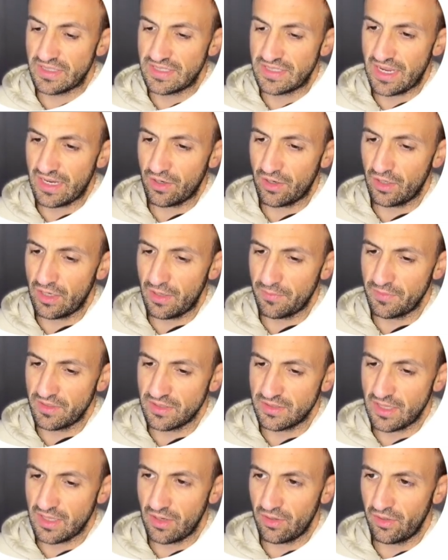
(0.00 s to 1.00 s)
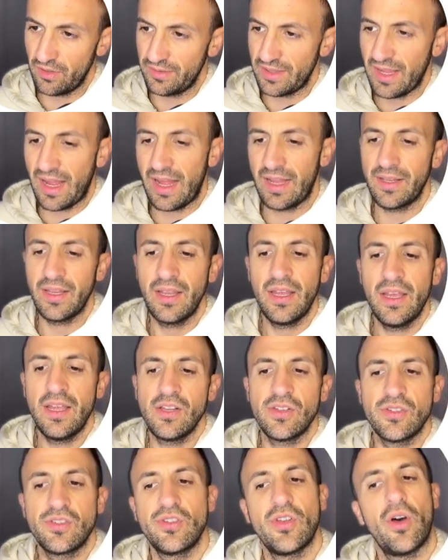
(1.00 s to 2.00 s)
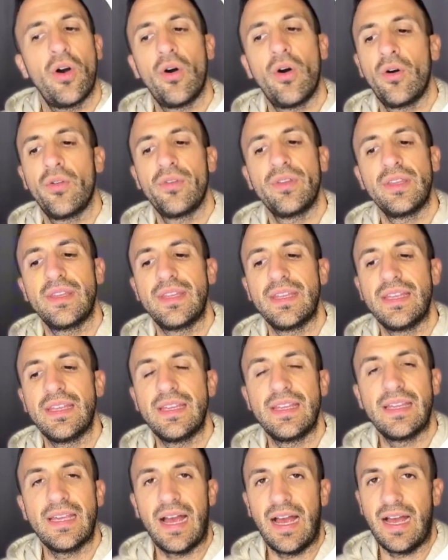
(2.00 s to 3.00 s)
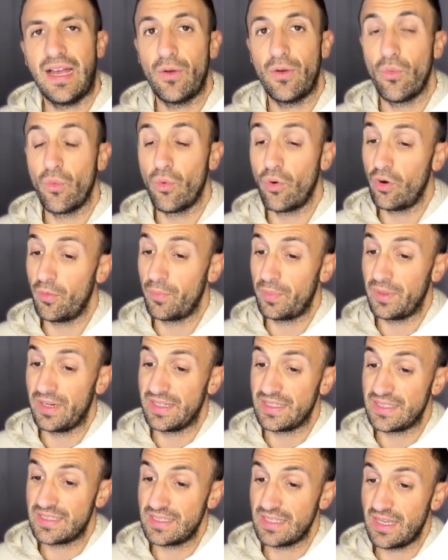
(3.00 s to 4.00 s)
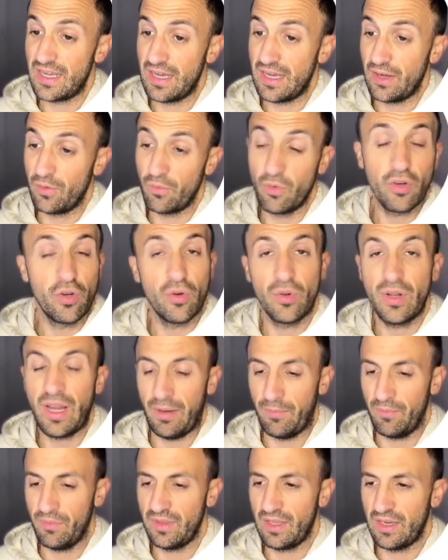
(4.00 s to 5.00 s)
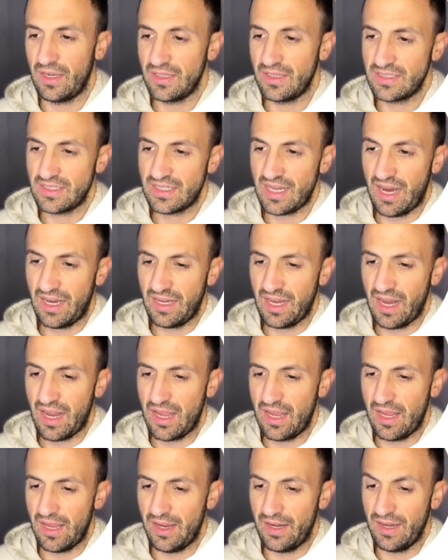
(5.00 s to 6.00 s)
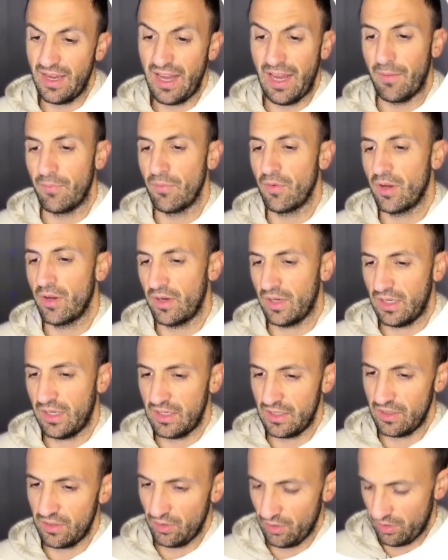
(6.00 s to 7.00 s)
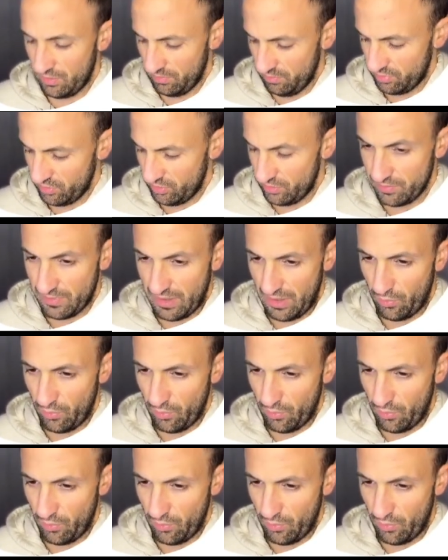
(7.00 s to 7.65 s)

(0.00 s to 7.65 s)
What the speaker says: Second, I'm just download that. So the WordPress, well, your name, the site name. Here you can put my